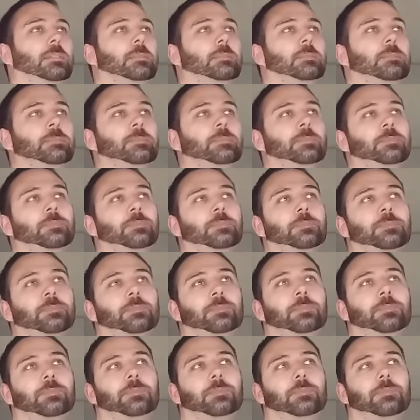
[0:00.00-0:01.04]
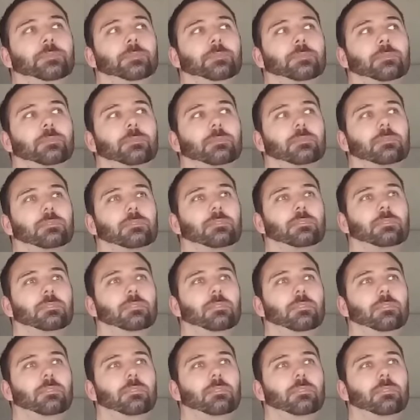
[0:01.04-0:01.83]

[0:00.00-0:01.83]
[no speech]